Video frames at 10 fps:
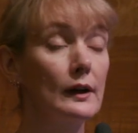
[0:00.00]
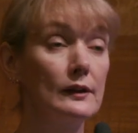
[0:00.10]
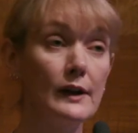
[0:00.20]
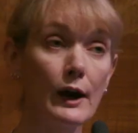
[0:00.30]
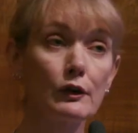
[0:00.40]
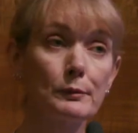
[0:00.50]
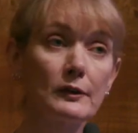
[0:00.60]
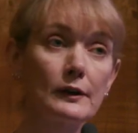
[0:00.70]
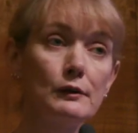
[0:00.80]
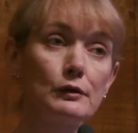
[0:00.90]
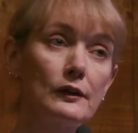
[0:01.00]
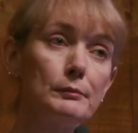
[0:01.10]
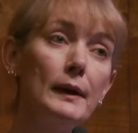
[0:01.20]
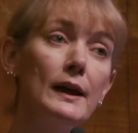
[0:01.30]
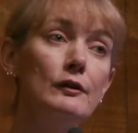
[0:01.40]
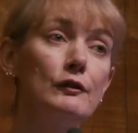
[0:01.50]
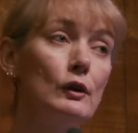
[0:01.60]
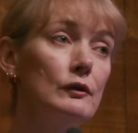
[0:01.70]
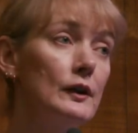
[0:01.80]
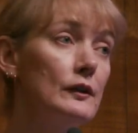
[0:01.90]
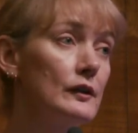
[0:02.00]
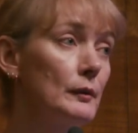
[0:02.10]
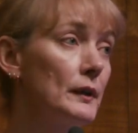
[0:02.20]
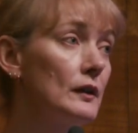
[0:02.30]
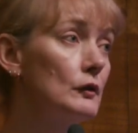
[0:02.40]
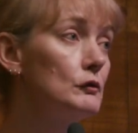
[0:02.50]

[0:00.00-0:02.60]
narrow special interest may have evolved into something that